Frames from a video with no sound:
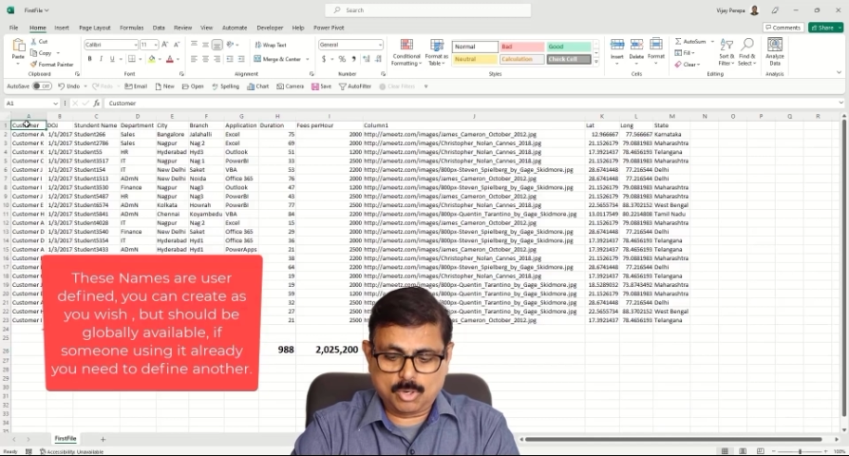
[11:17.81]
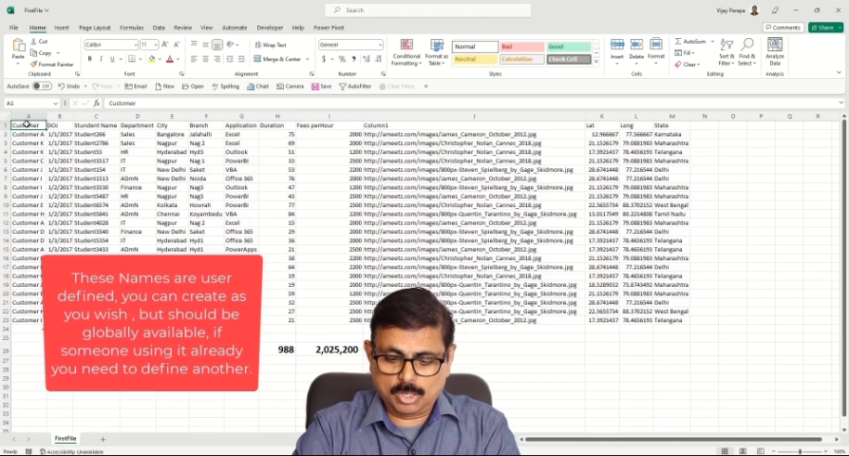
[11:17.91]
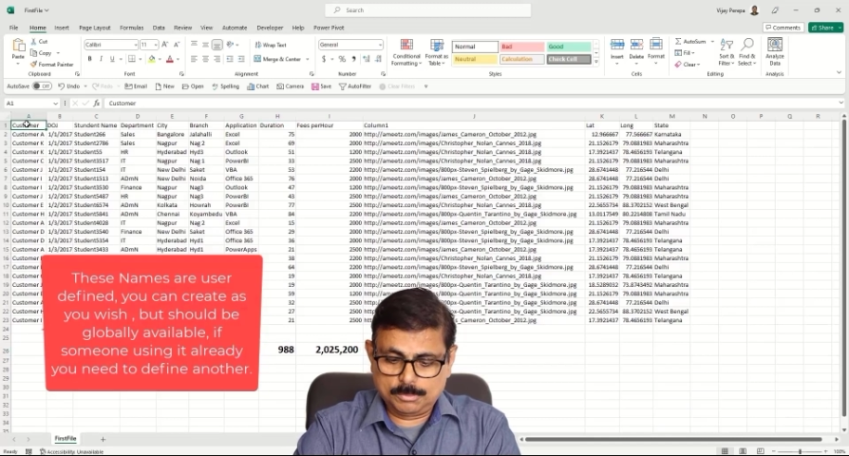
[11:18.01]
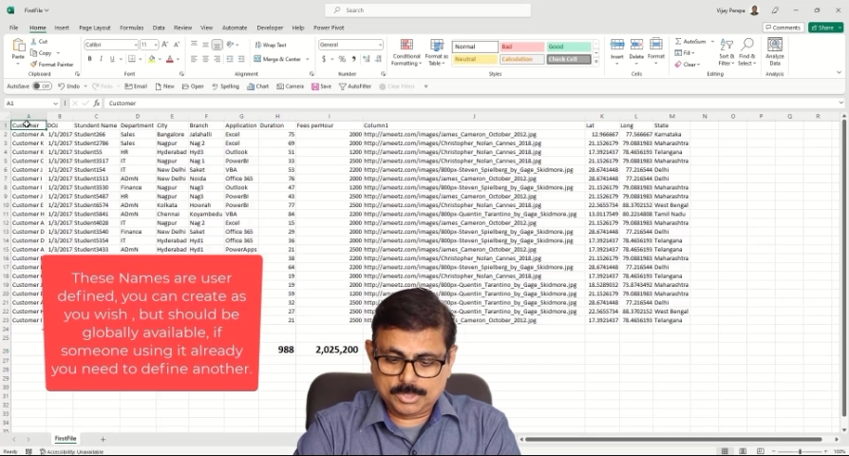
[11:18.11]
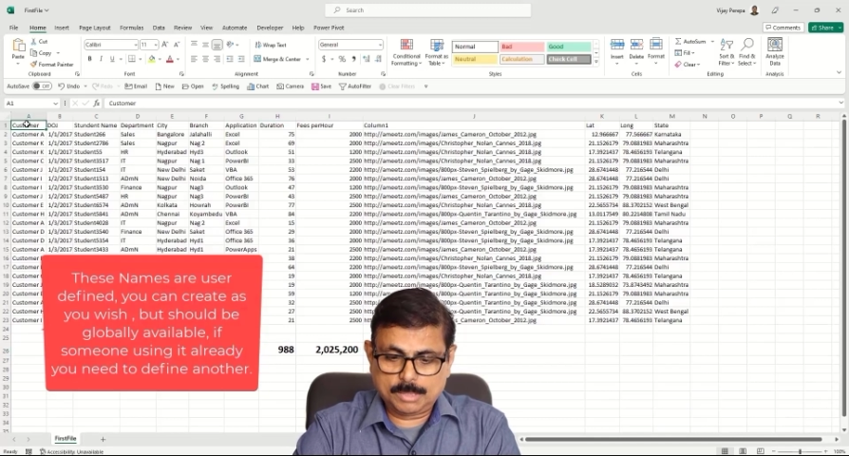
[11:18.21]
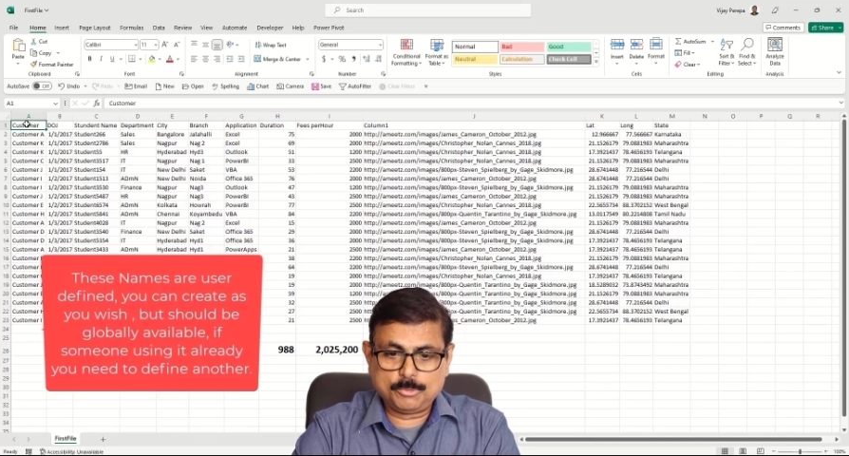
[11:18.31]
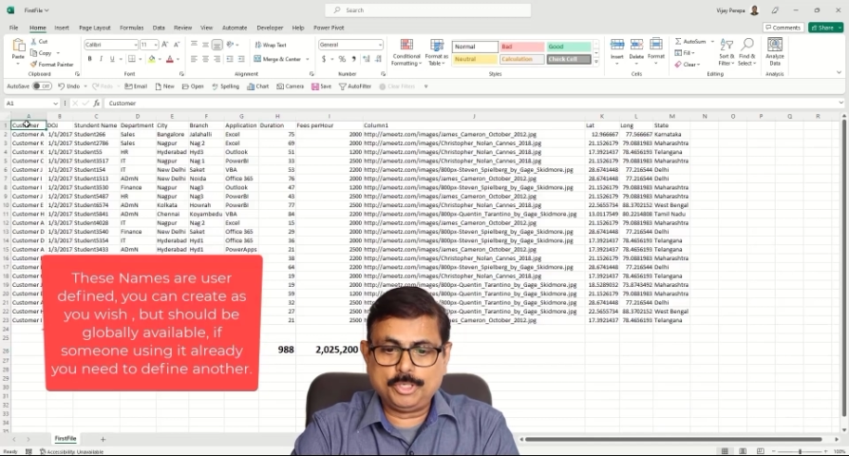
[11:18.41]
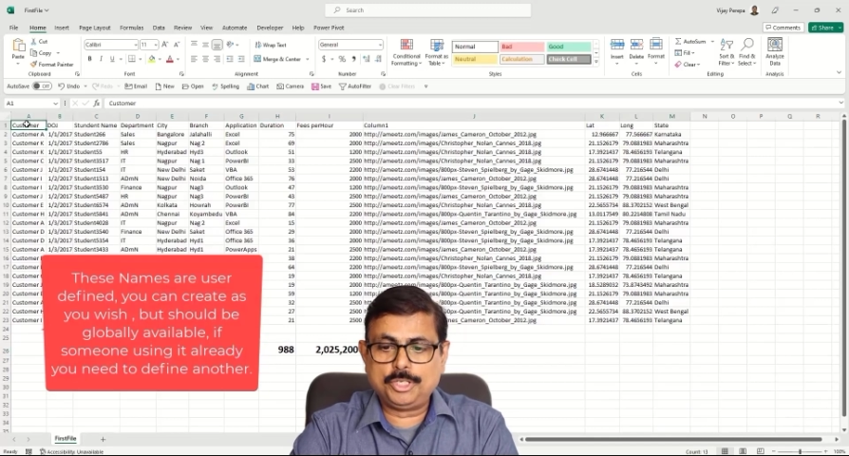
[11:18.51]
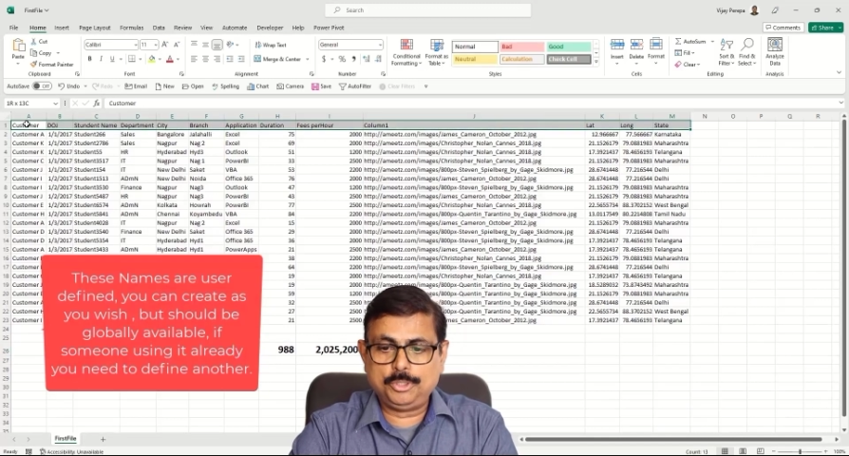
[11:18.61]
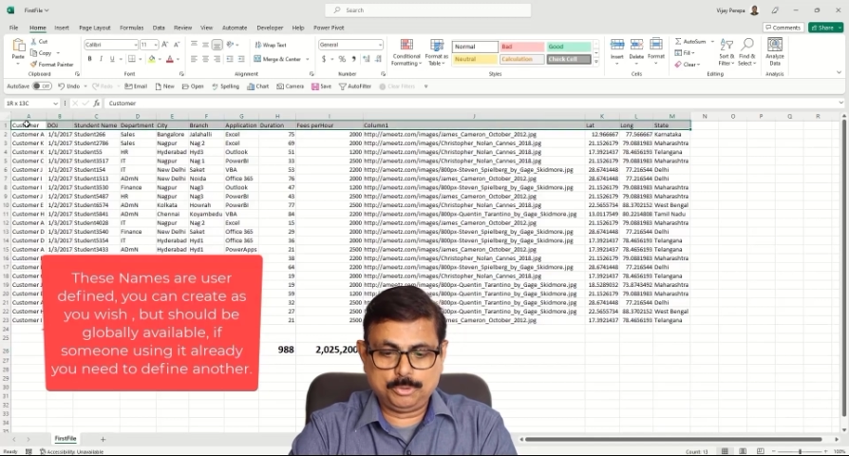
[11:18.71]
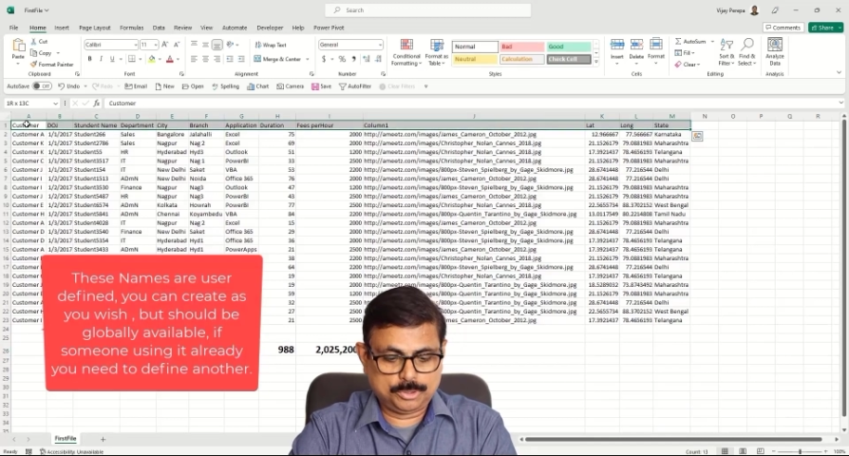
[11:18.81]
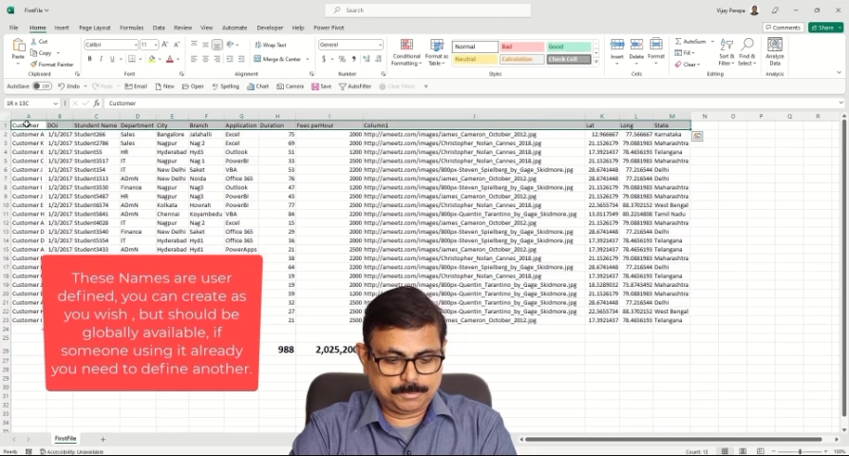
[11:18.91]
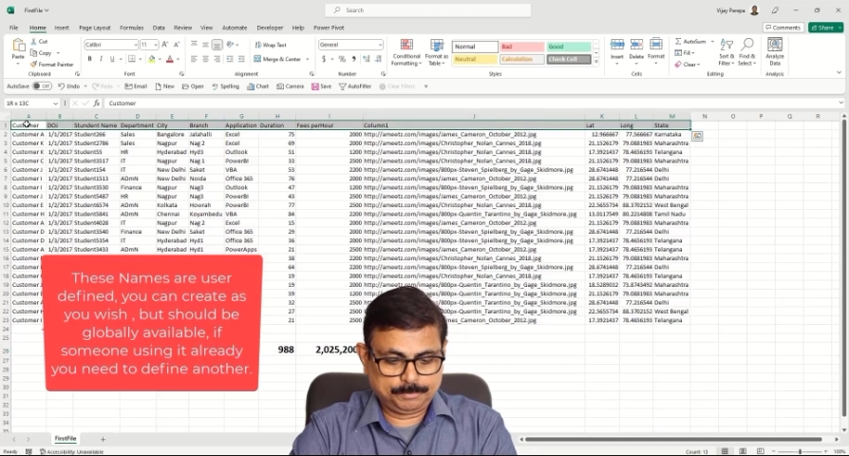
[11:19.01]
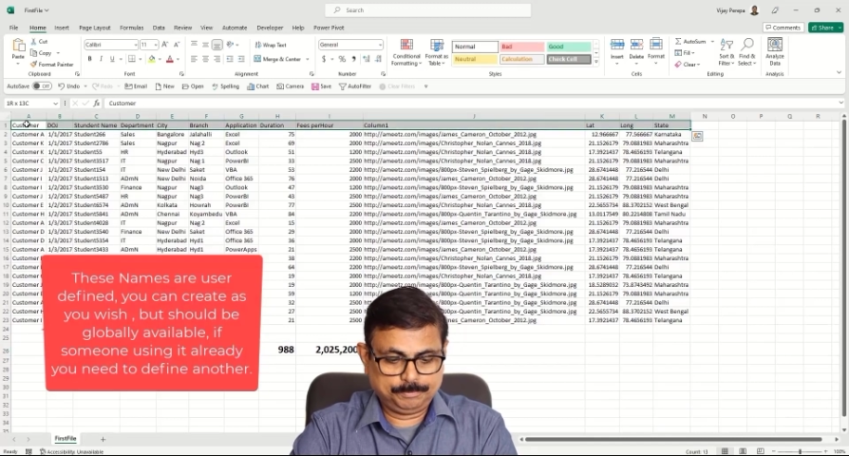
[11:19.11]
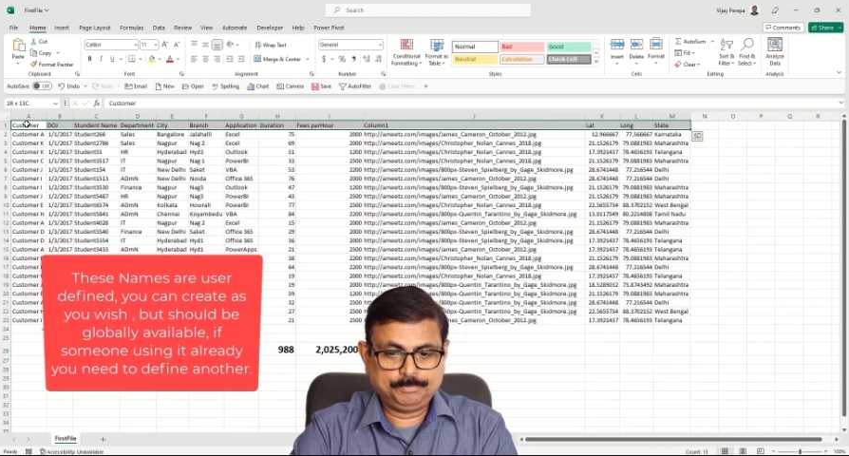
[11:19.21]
columns I'm going to use.